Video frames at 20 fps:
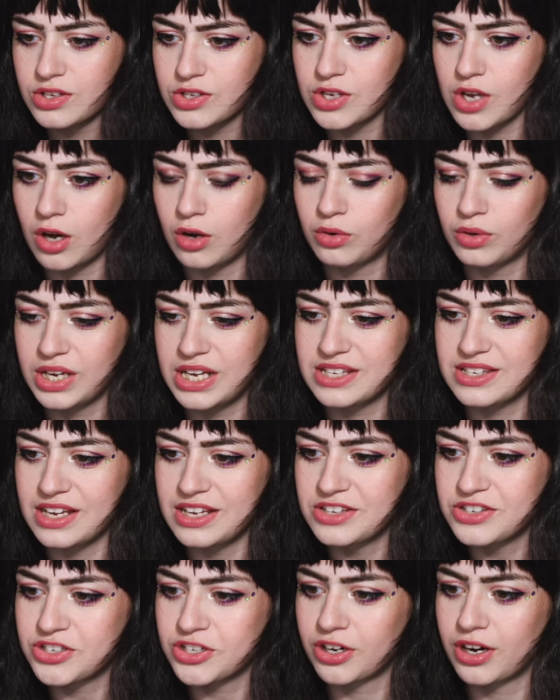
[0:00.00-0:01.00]
So his
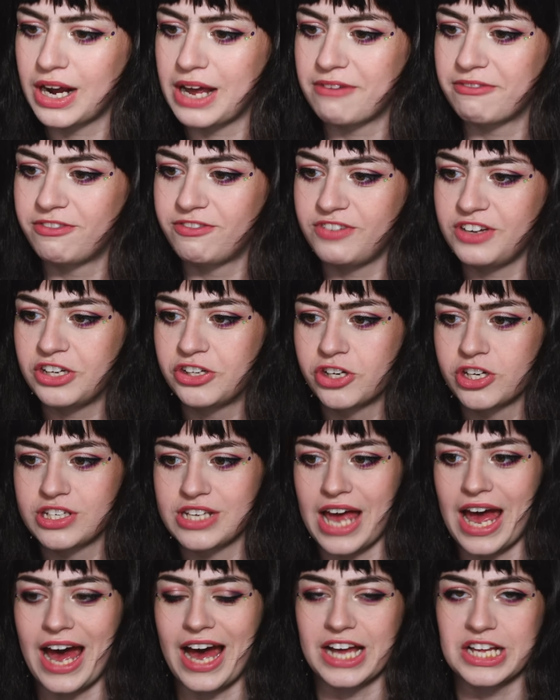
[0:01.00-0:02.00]
Instagram
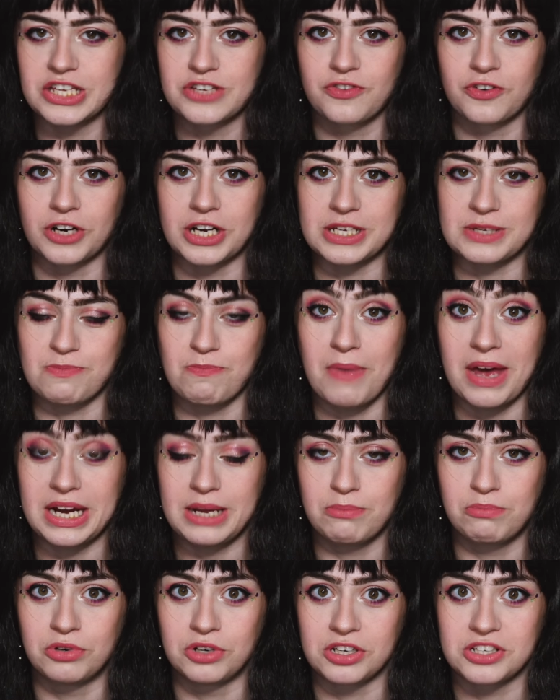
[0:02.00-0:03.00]
features ads for his
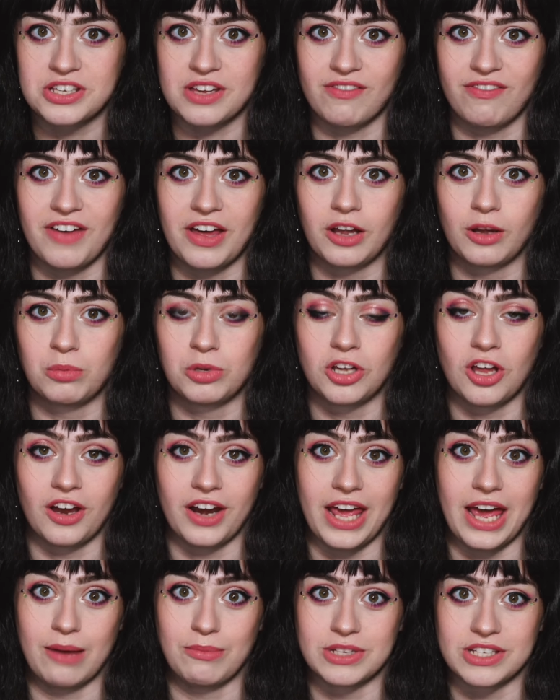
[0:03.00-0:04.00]
many books available
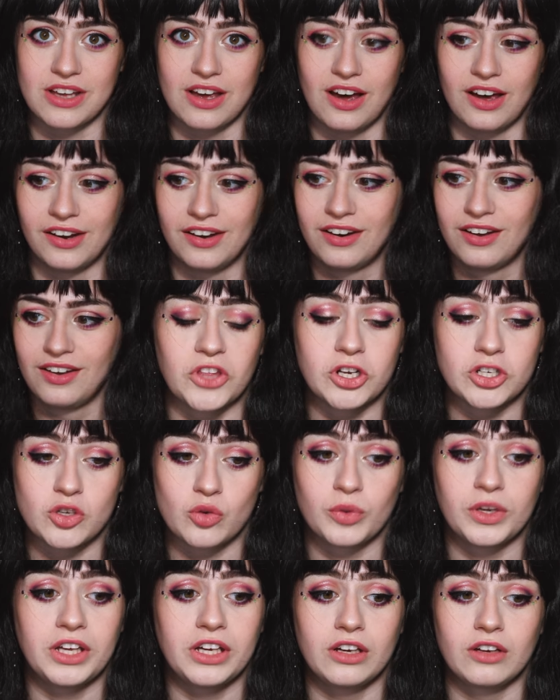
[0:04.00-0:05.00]
on Amazon. There's
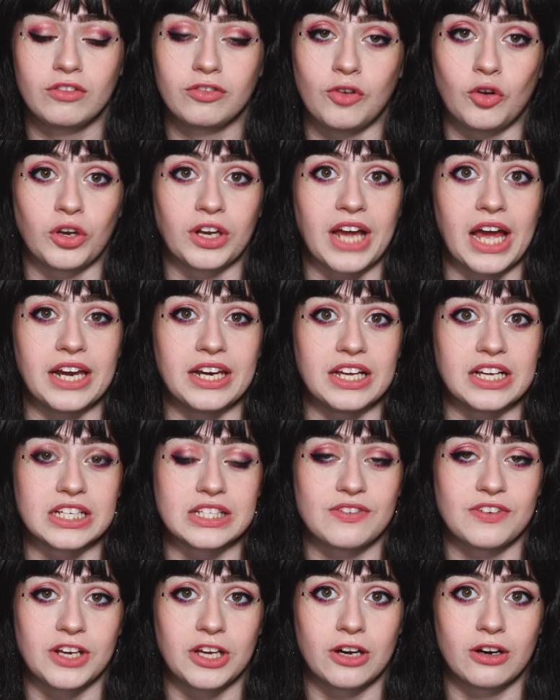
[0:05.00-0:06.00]
a really good folding
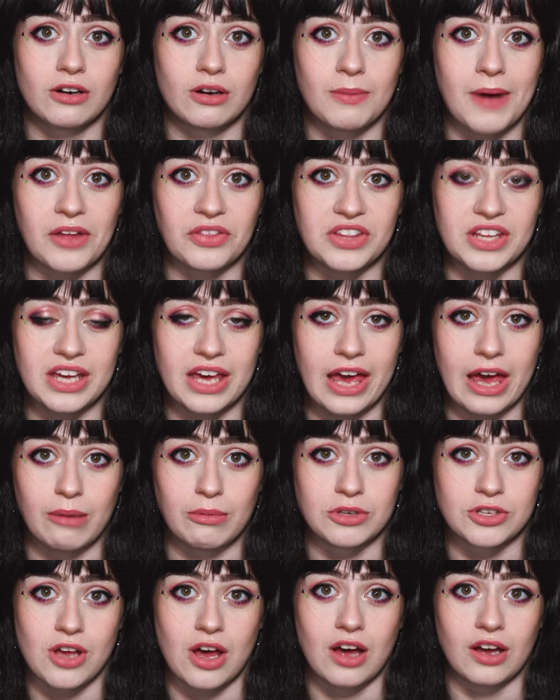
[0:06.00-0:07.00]
ideas video about the
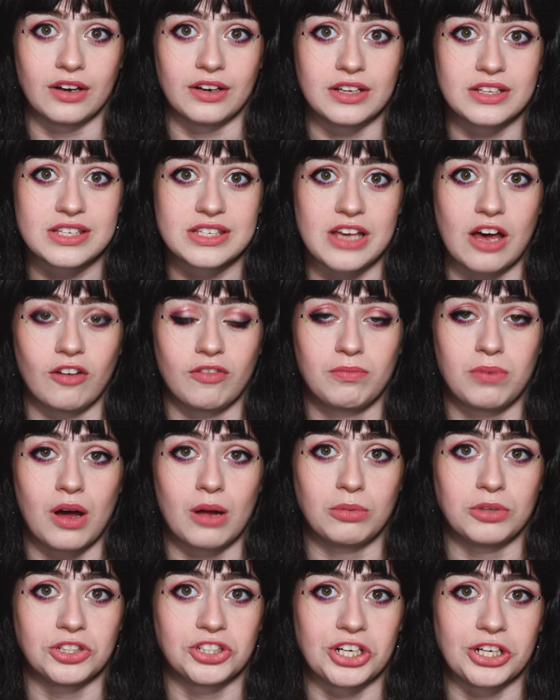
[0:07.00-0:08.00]
Amazon self
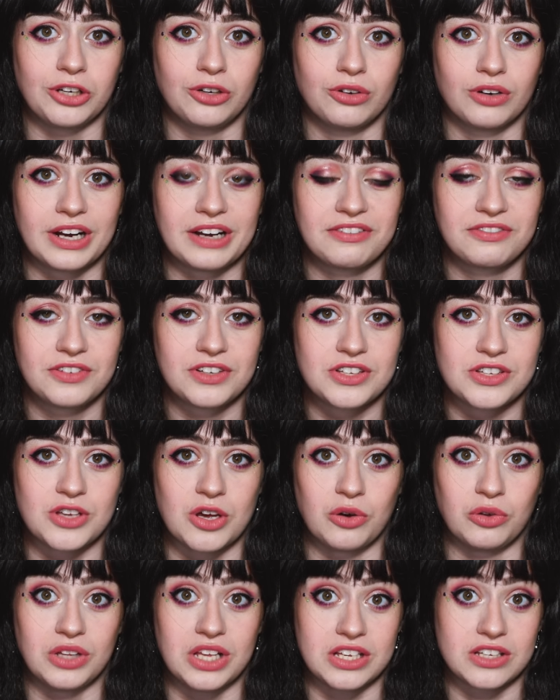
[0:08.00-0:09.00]
publishing grift,
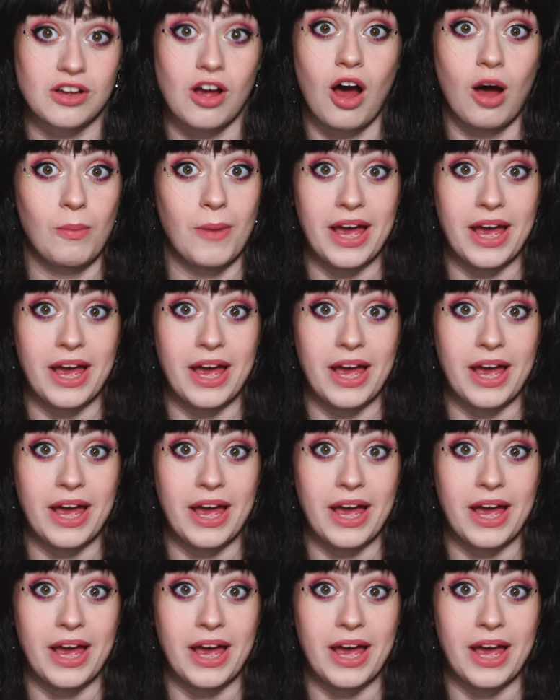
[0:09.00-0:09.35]
so this caught